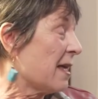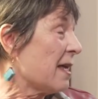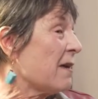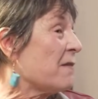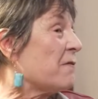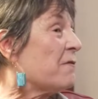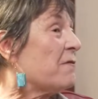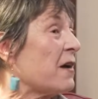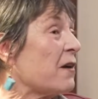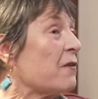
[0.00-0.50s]

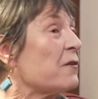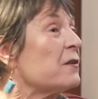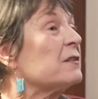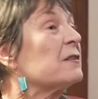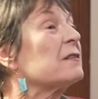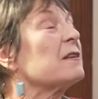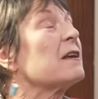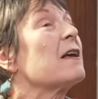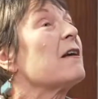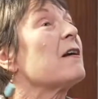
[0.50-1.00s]

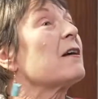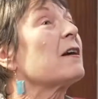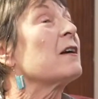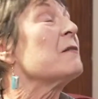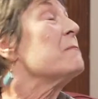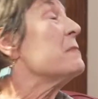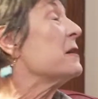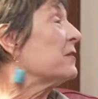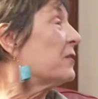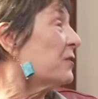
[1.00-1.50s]
Varus
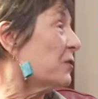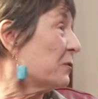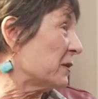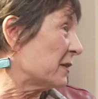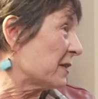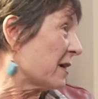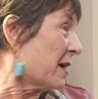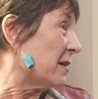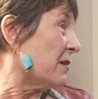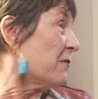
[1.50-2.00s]
commits
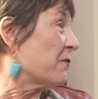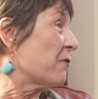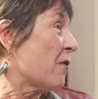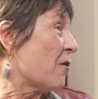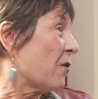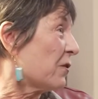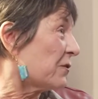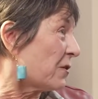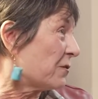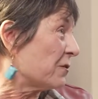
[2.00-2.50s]
suicide, he
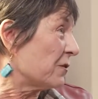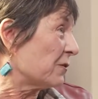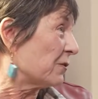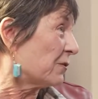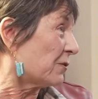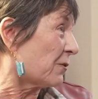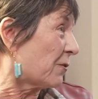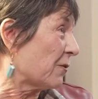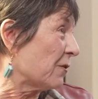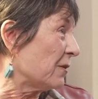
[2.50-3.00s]
falls on his
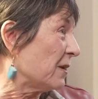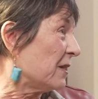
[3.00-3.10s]
sword.